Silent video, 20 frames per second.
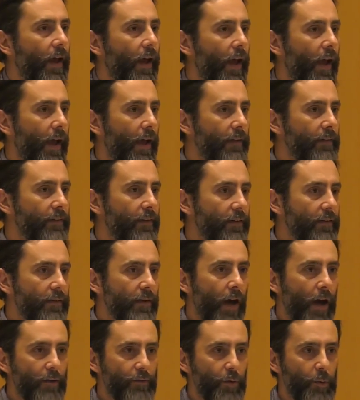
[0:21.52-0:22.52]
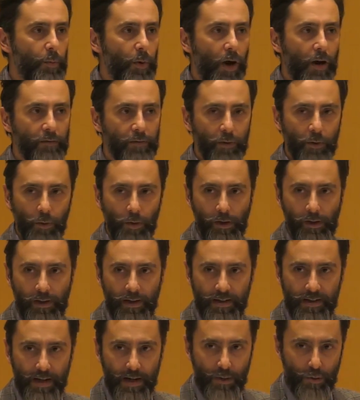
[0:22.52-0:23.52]
and not-for-profit
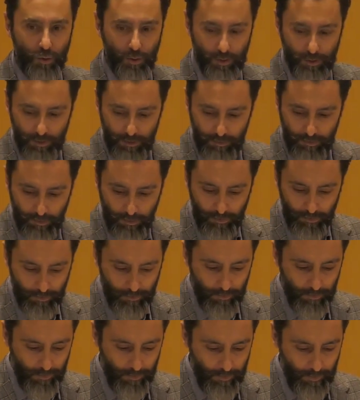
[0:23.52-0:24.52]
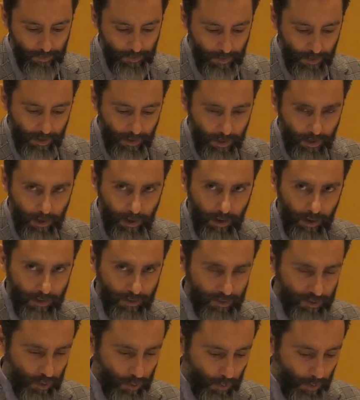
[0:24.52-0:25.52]
organizations.
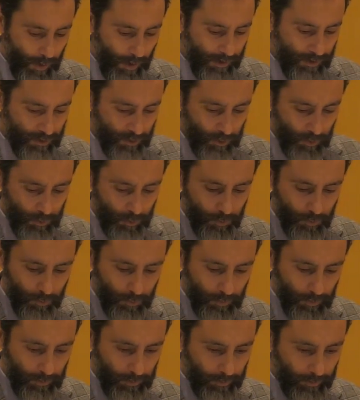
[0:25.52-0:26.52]
And so as you